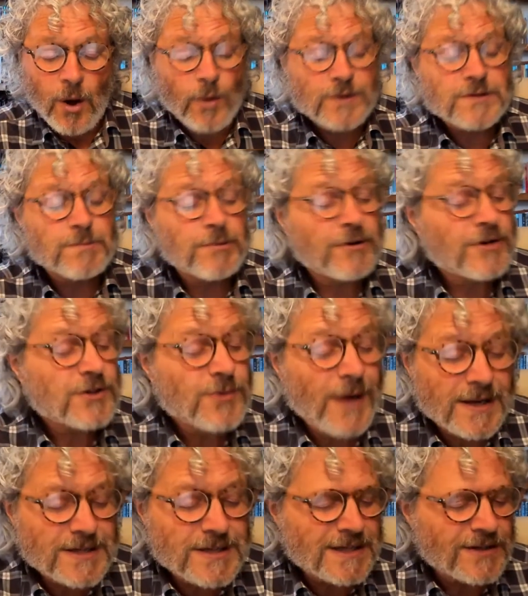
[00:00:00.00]
or
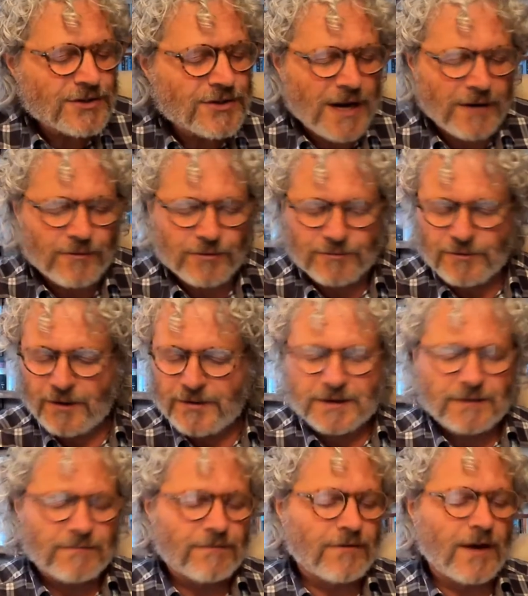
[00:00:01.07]
spirituality in general, rather than
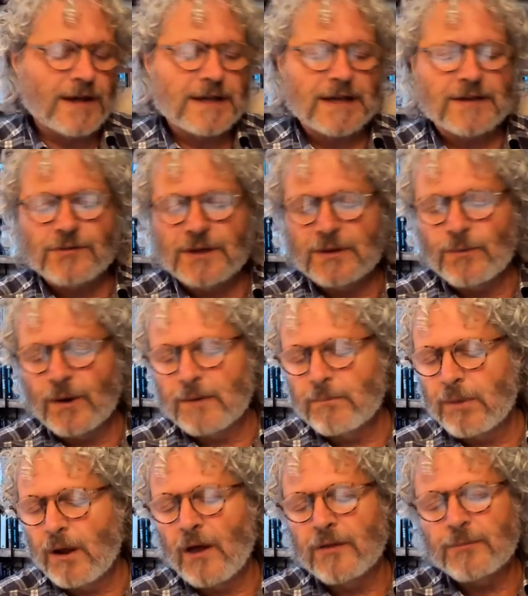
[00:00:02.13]
confining it to any one
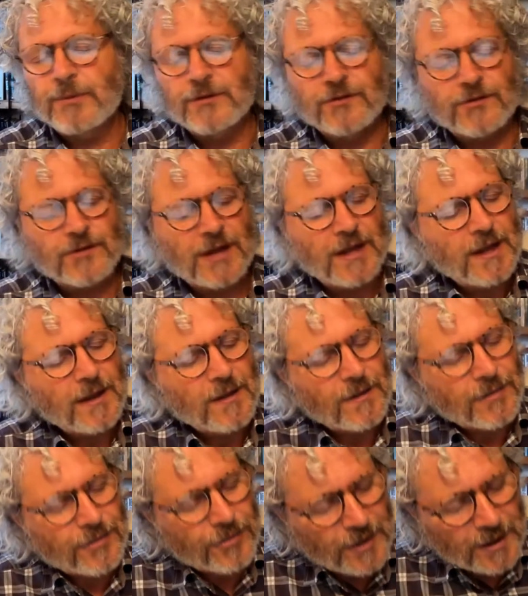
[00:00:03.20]
path, but just
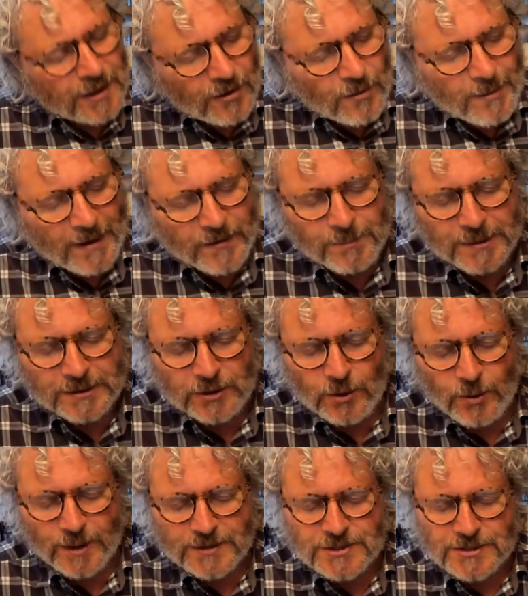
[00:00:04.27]
think about the big
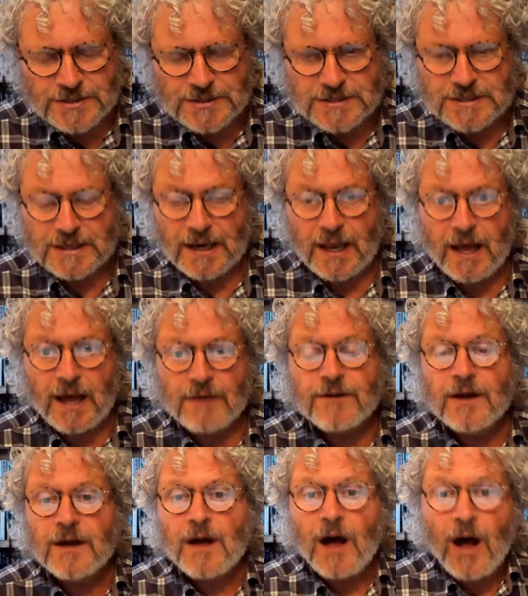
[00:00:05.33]
questions in life
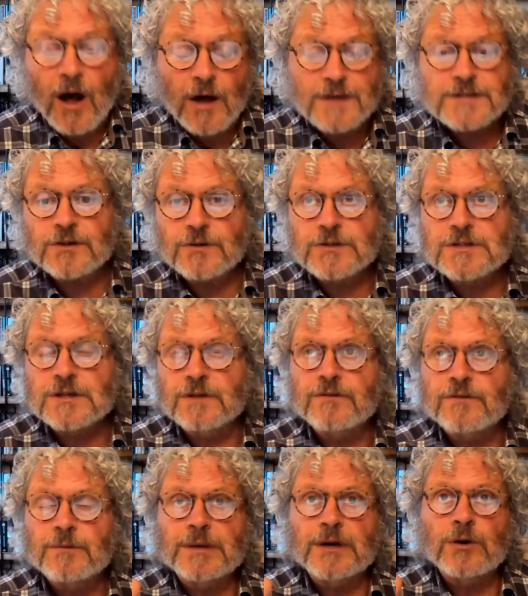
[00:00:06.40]
ask yourself
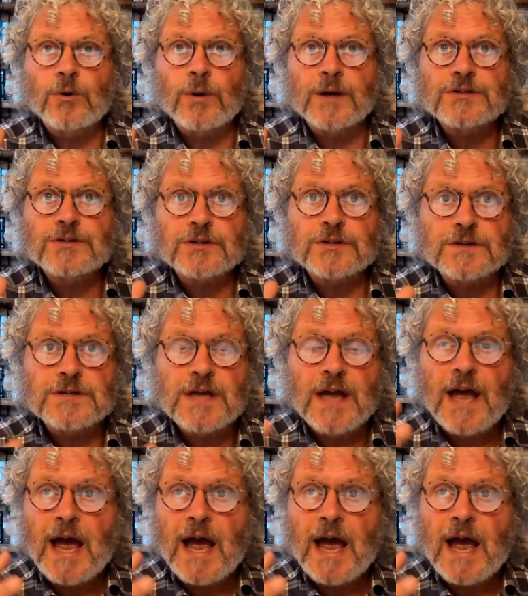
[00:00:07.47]
the big questions